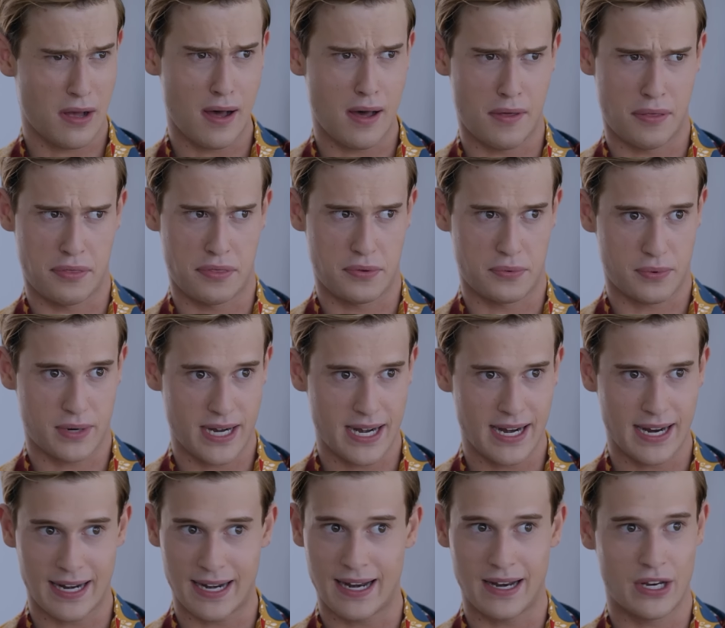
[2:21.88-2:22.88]
saw a
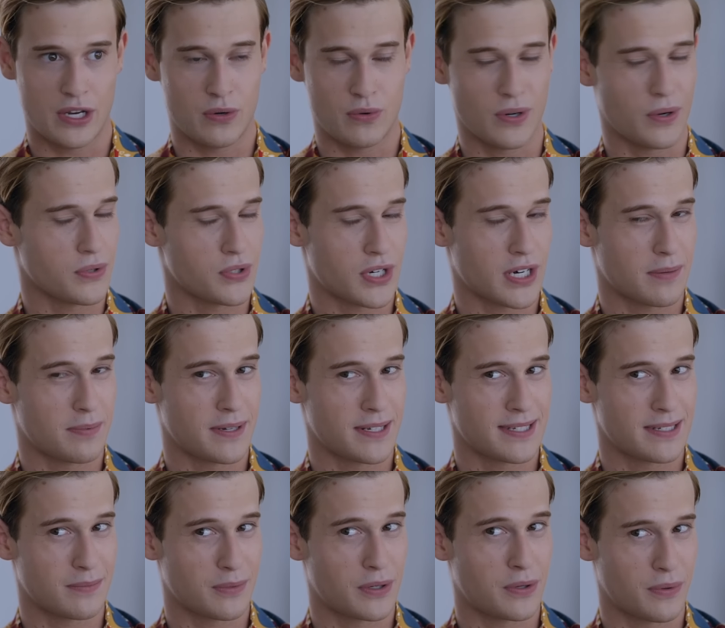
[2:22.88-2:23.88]
three, and you don't strike
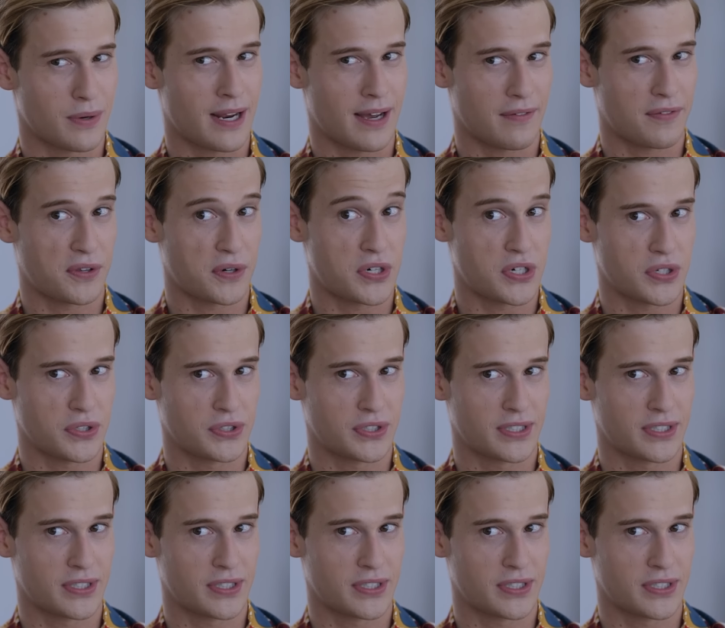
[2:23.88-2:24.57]
me as someone who would have three